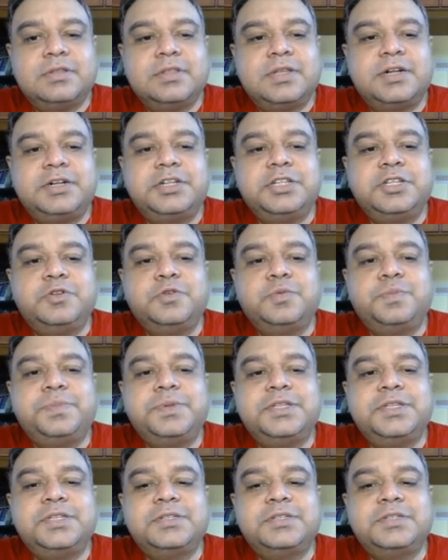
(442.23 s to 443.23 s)
30
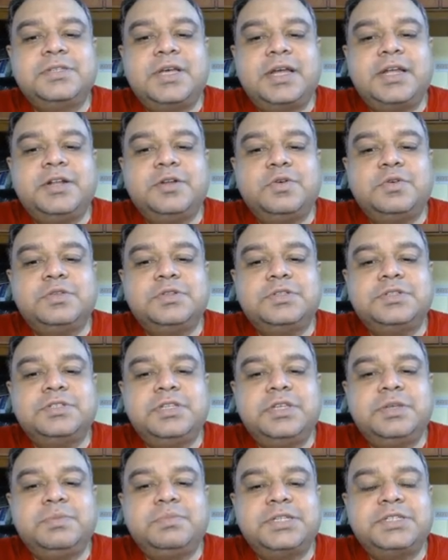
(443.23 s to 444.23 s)
rupees, I don't
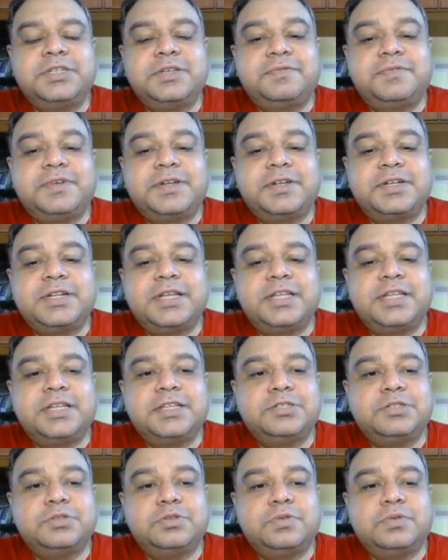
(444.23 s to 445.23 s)
see much effect, I
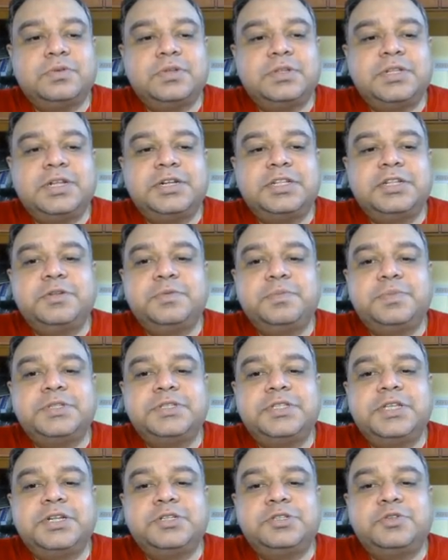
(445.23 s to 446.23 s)
guess so. 30
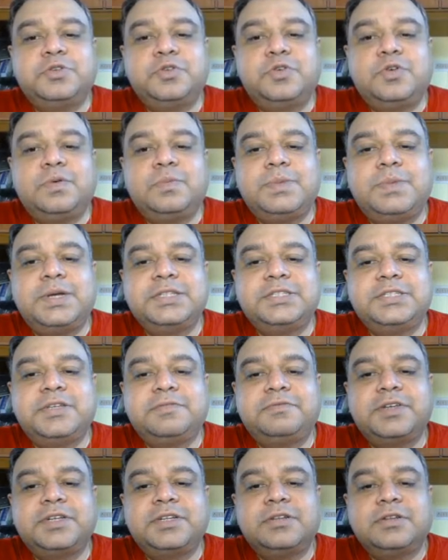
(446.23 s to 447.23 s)
rupees, there is no much
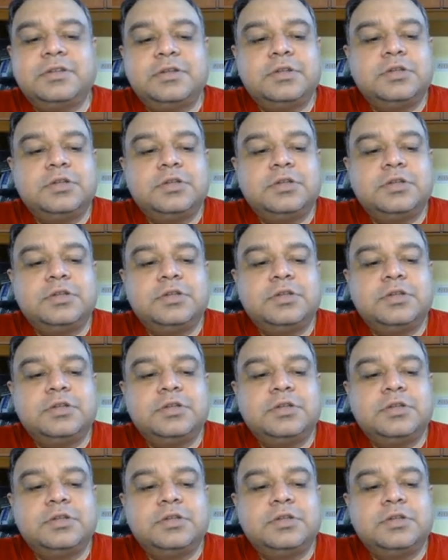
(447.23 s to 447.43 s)
effect.